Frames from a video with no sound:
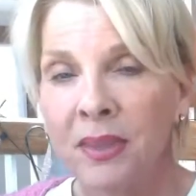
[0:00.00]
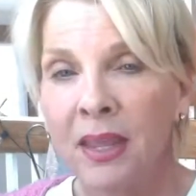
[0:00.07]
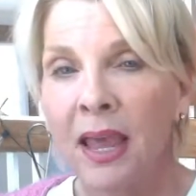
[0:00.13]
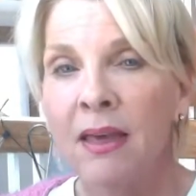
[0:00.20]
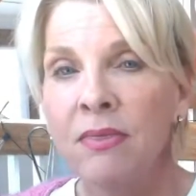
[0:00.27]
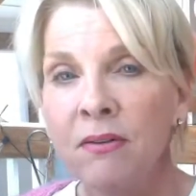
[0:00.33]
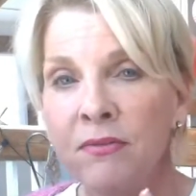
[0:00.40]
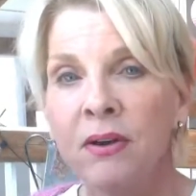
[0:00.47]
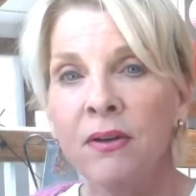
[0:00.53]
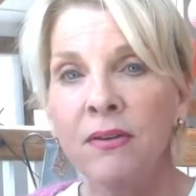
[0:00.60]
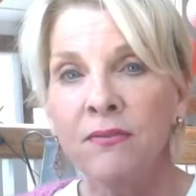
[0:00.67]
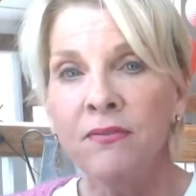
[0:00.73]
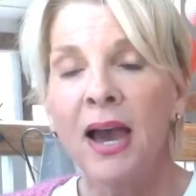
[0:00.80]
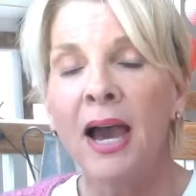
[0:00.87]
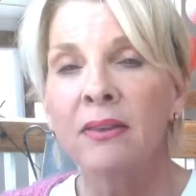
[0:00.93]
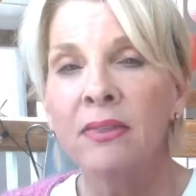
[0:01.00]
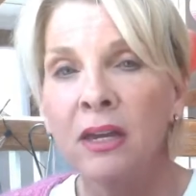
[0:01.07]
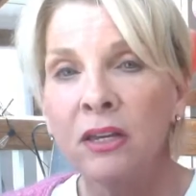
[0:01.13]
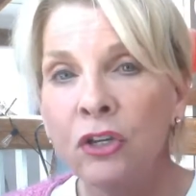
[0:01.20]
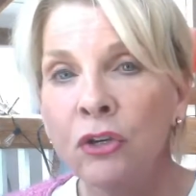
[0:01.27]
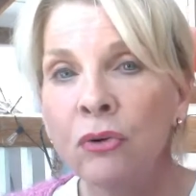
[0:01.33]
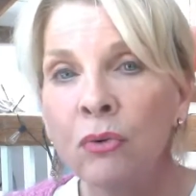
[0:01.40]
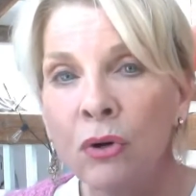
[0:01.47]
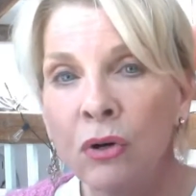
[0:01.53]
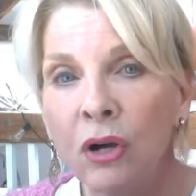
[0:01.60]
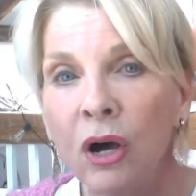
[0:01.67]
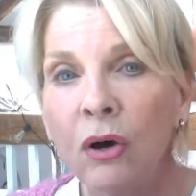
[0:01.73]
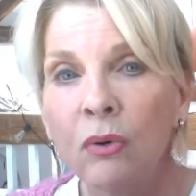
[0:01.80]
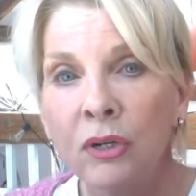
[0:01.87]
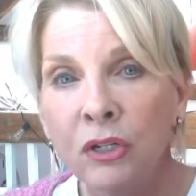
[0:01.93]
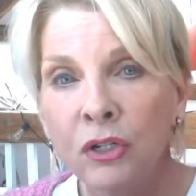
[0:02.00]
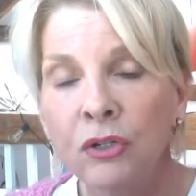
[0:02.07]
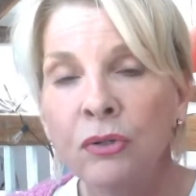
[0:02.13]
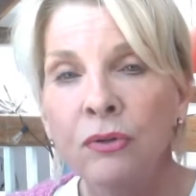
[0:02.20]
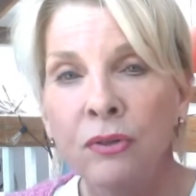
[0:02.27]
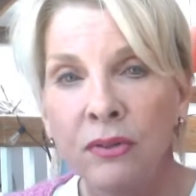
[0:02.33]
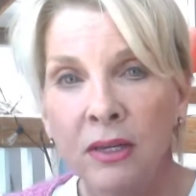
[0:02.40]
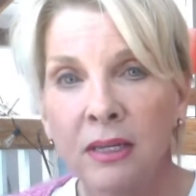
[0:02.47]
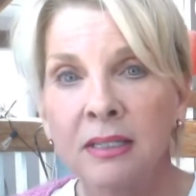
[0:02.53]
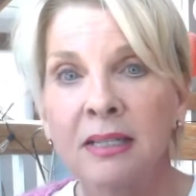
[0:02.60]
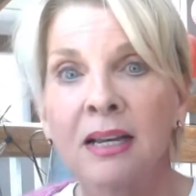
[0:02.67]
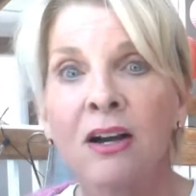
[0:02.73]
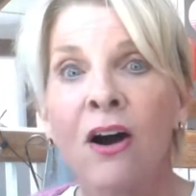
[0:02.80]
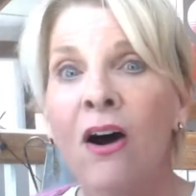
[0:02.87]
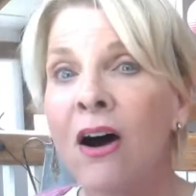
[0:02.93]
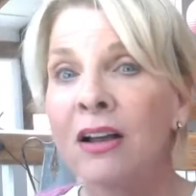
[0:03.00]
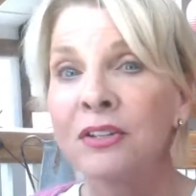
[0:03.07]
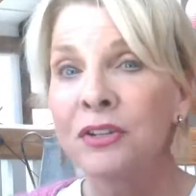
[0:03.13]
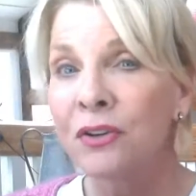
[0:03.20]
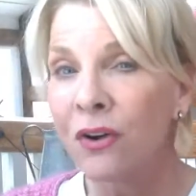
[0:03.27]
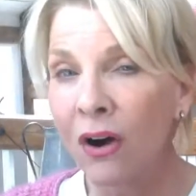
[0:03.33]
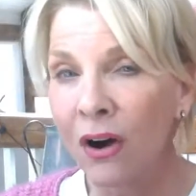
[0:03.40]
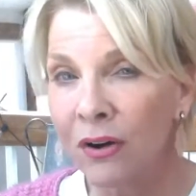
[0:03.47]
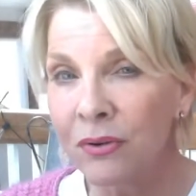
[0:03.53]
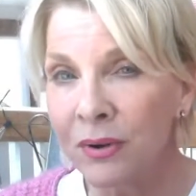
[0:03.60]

And the very fact that you will go and do things that cause your heart